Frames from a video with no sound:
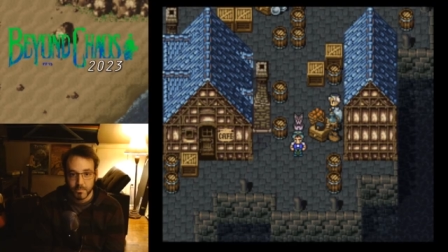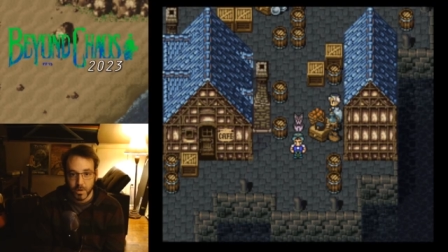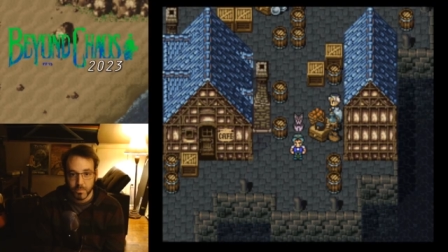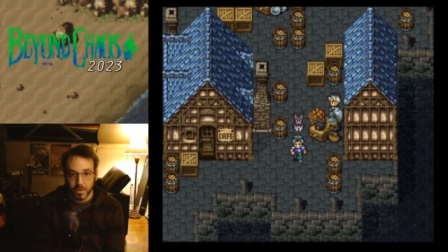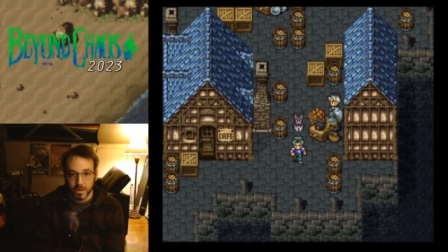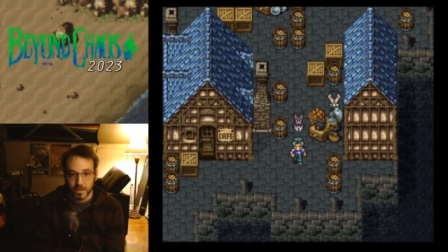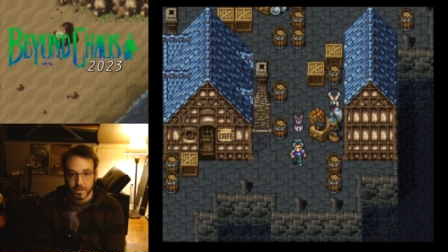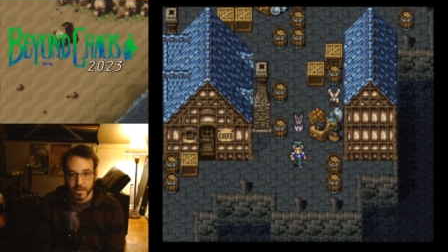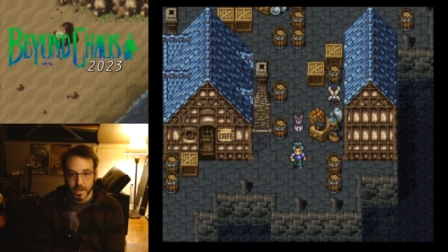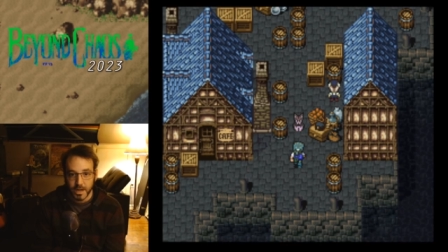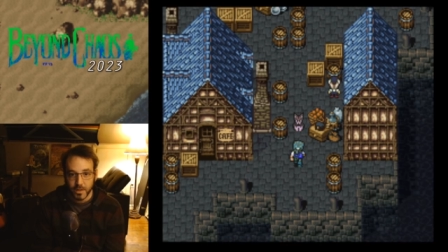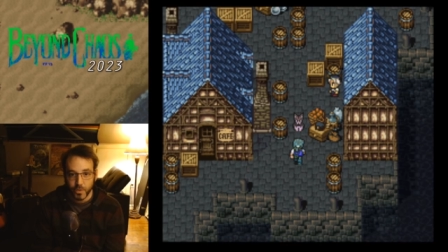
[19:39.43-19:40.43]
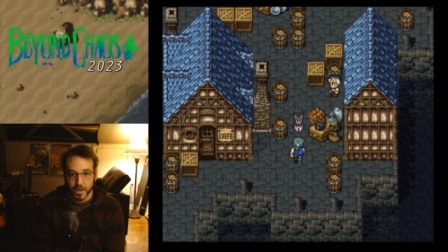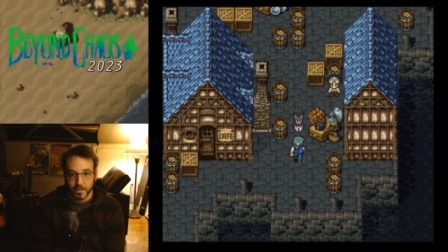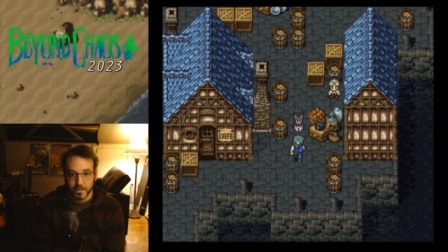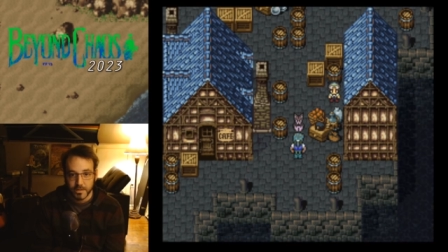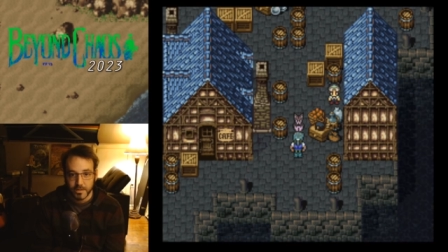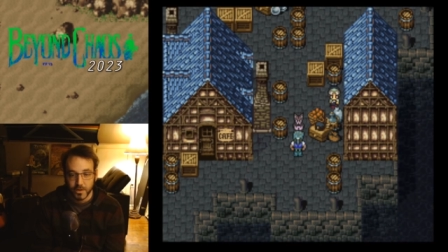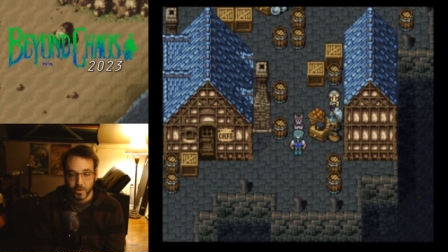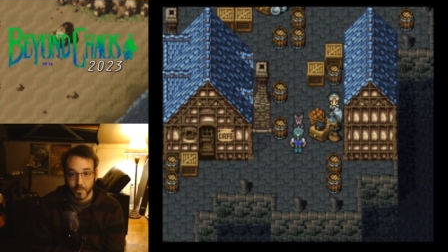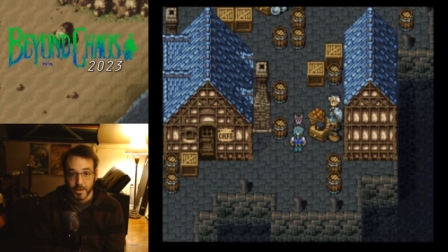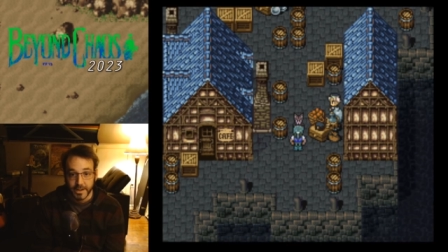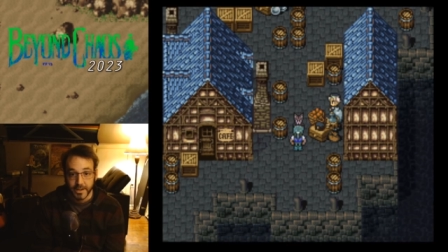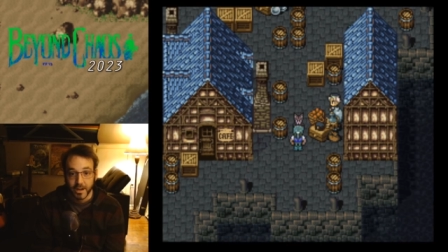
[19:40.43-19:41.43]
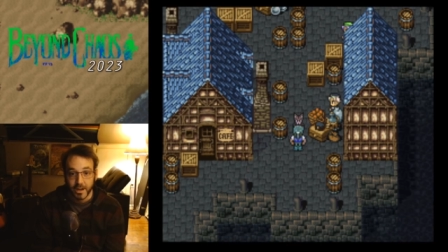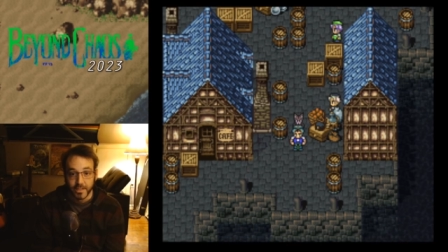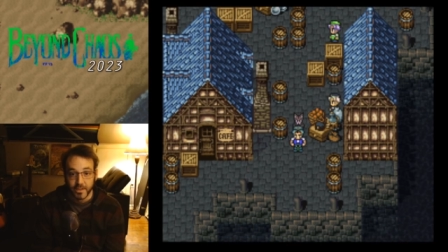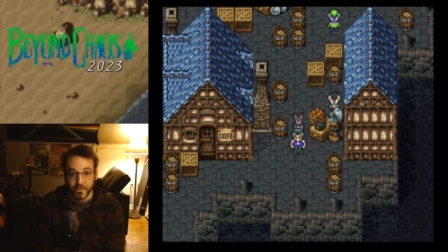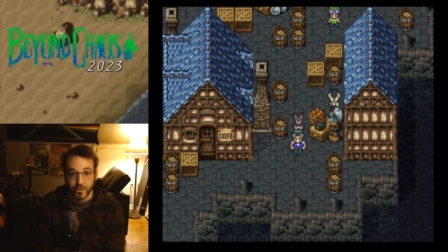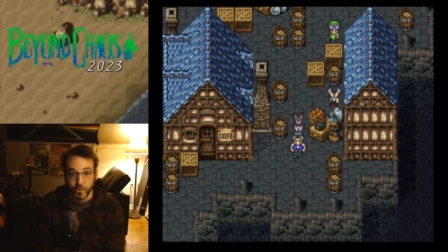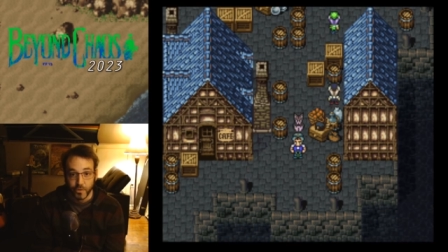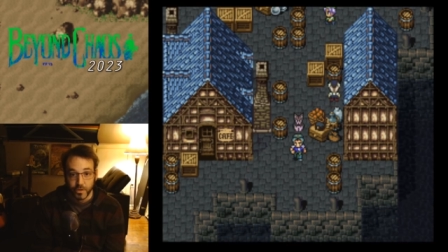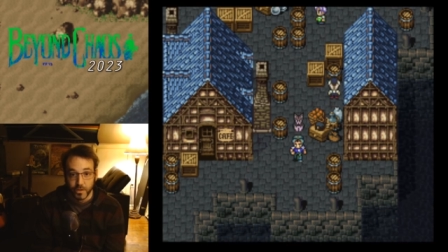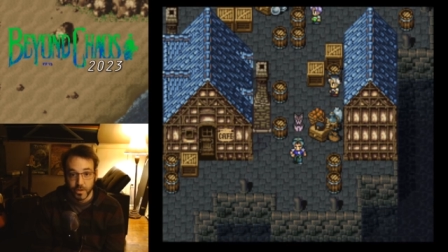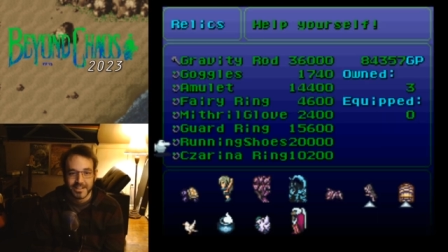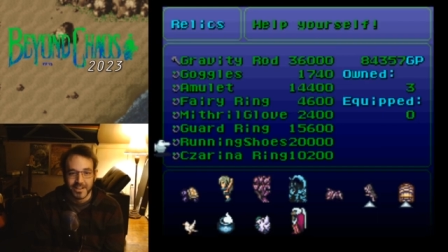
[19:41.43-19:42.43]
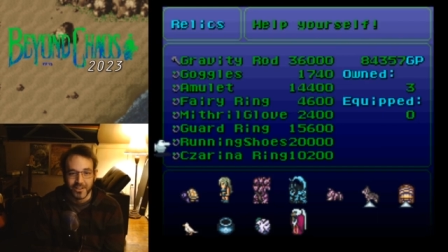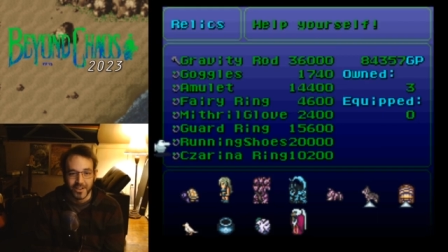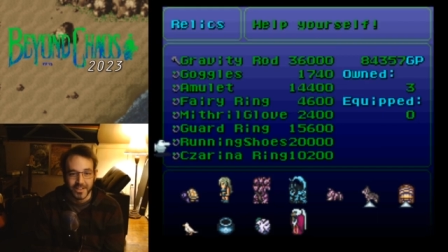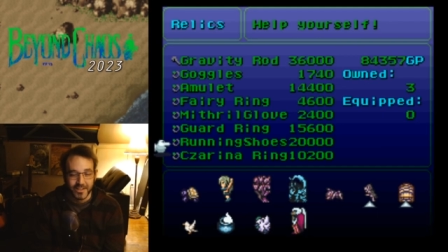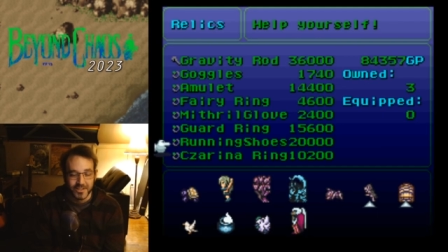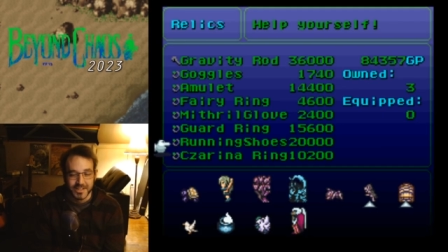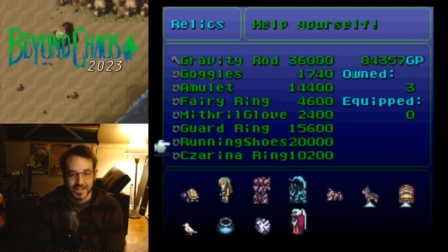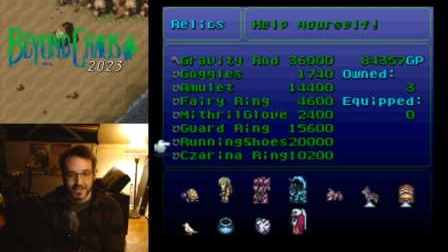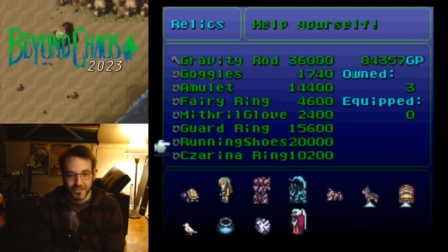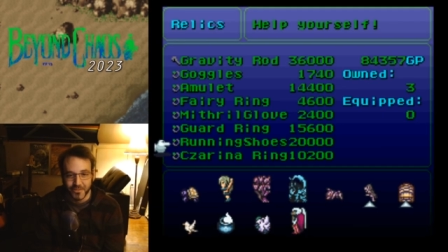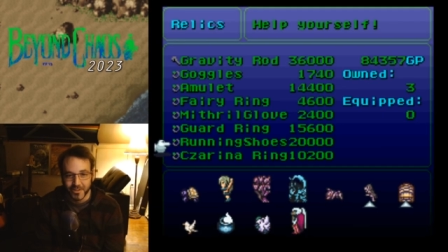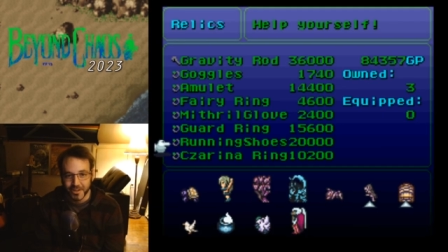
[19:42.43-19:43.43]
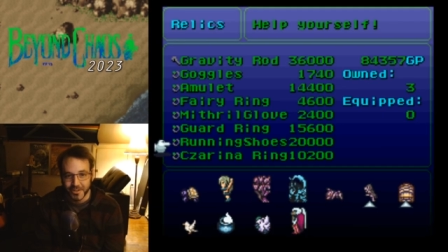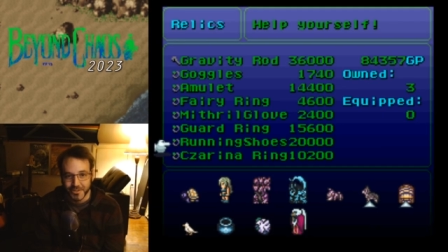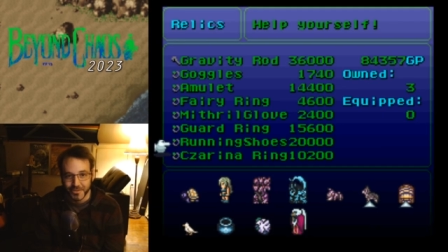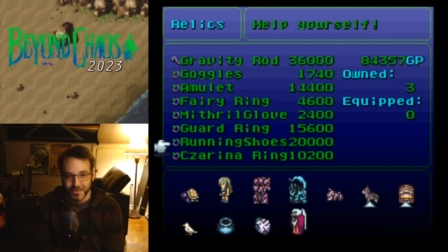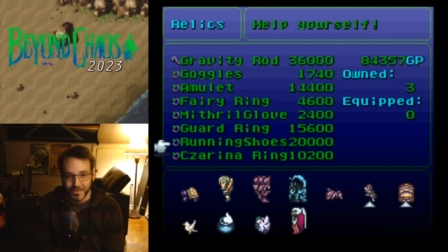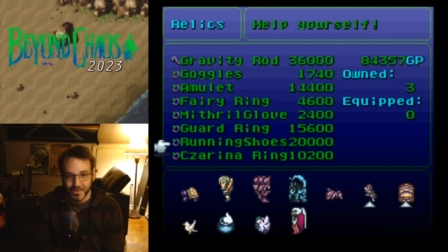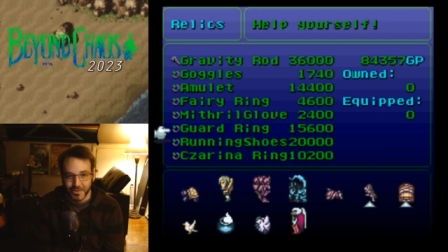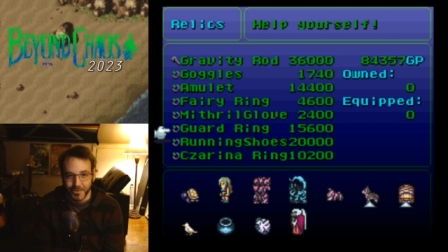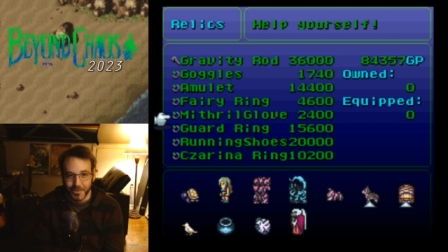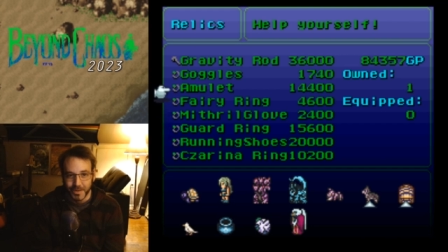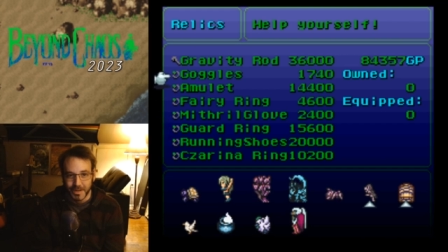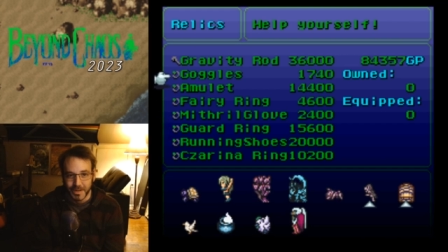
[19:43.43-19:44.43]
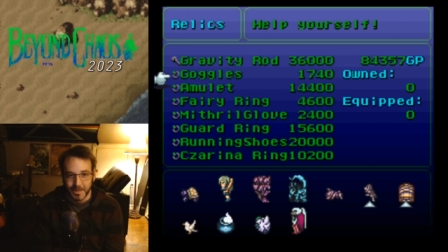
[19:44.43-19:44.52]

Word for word: Bark! Bark! Get out of the way! Oh my god, this dude. Alright, they're selling running shoes too.